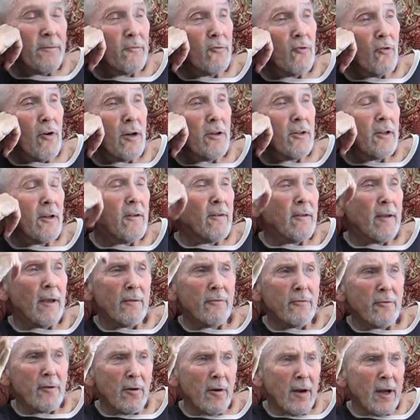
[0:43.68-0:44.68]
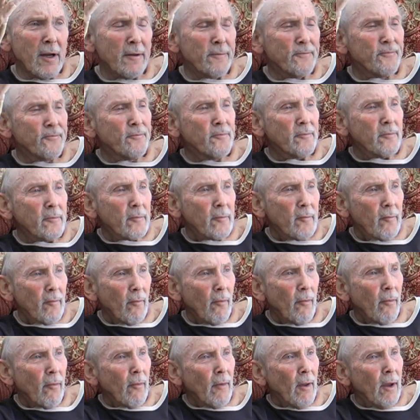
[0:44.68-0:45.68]
Russians have great
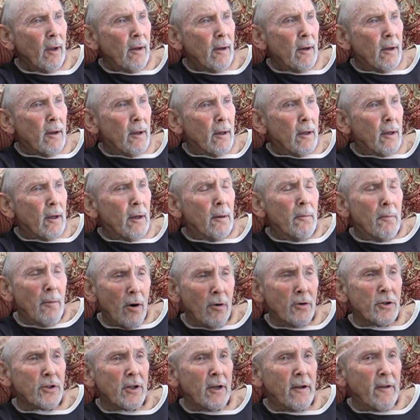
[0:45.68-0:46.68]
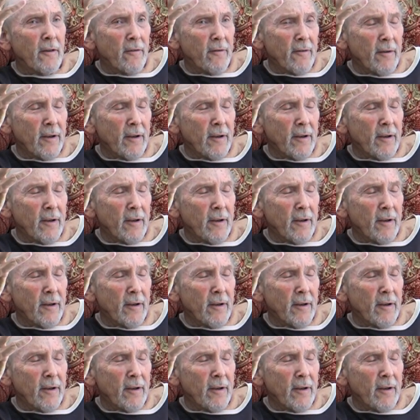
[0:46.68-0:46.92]
emotions,